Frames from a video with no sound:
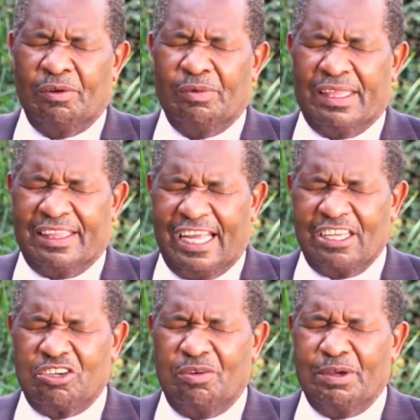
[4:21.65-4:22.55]
We
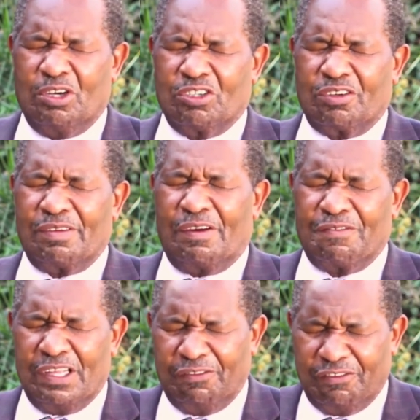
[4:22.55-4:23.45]
thank you because of your
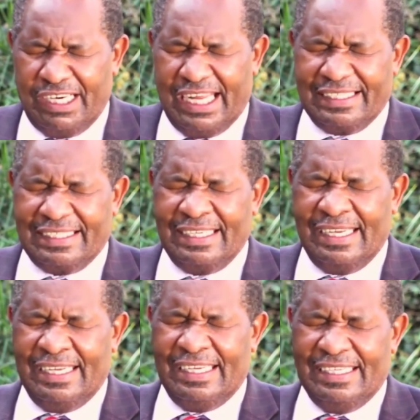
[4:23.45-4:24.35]
faithfulness
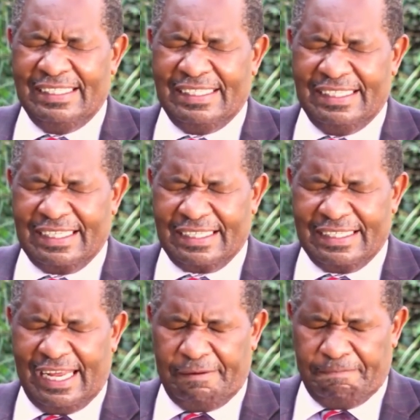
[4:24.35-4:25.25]
in Jesus'
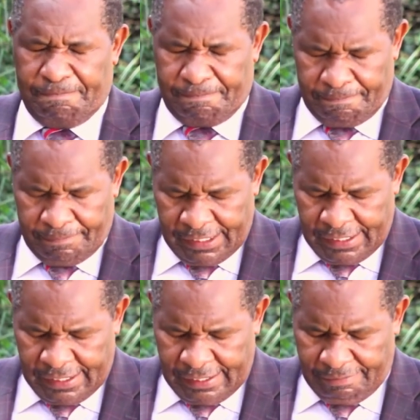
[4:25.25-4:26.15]
name.
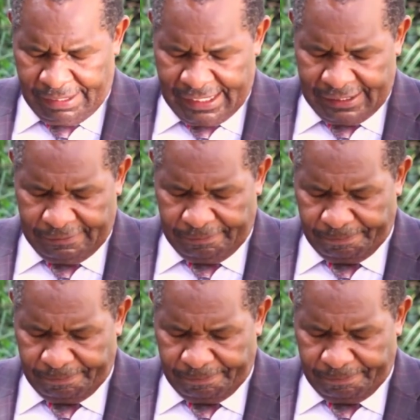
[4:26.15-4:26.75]
Amen.